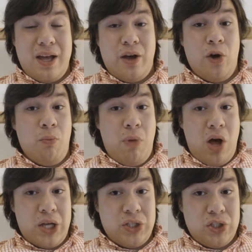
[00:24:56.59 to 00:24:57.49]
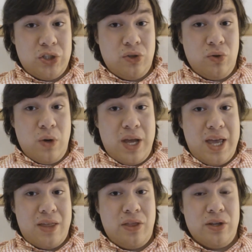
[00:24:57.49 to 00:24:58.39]
a homage to
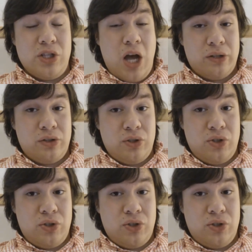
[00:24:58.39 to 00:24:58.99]
the Dr.